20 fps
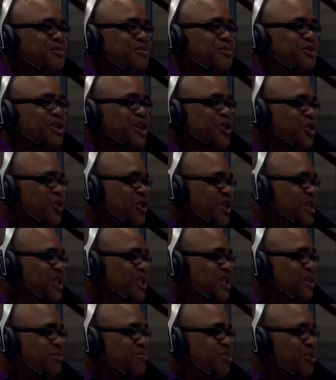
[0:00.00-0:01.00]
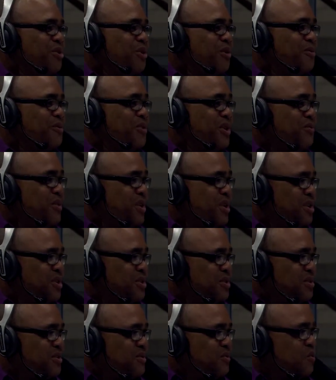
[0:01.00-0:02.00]
recorded in the book of
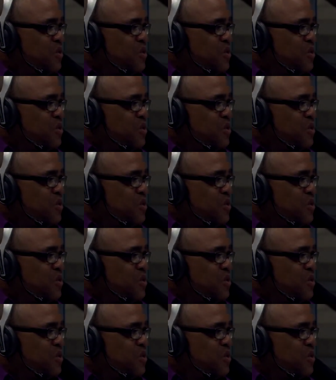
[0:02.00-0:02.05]
Revelation,